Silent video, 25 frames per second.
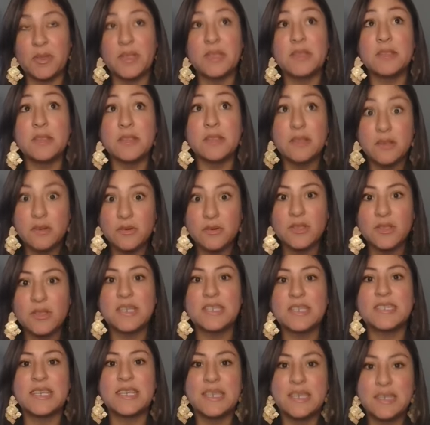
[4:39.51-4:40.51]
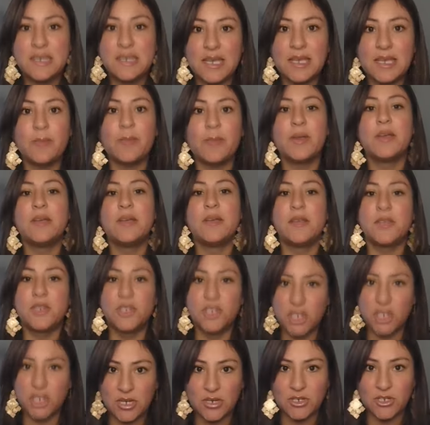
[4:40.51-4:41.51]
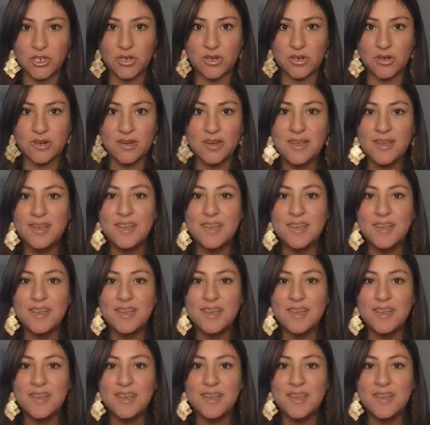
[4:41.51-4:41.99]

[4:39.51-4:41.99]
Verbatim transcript: It literally is a game changer.